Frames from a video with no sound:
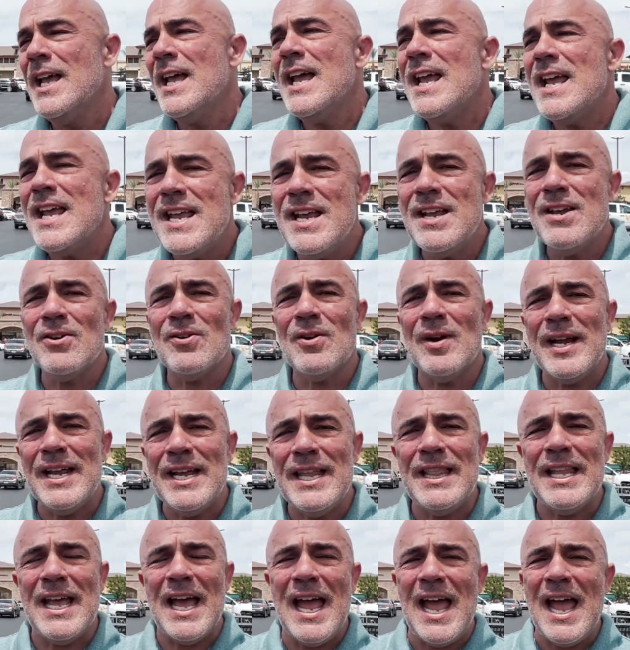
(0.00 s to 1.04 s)
here
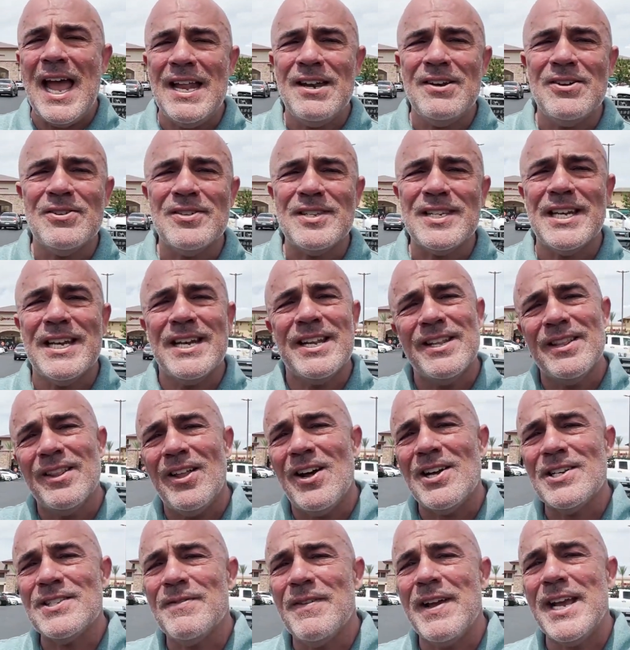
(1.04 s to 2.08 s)
in the Henderson and
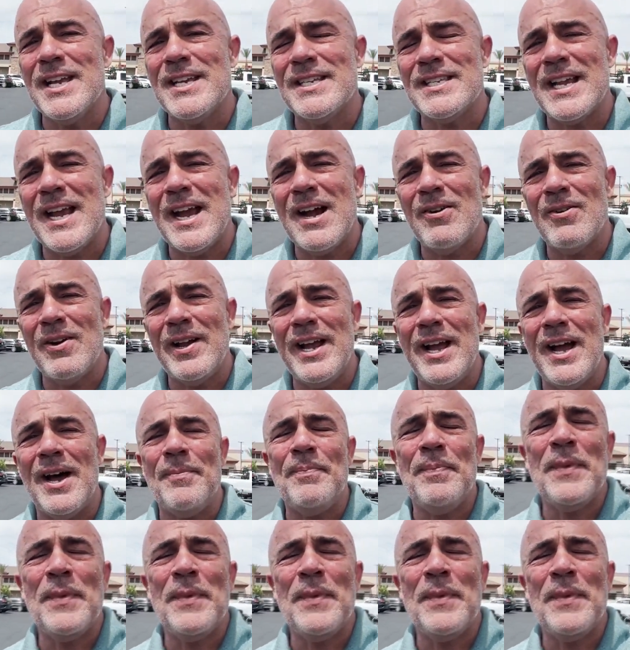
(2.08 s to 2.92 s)
Las Vegas area.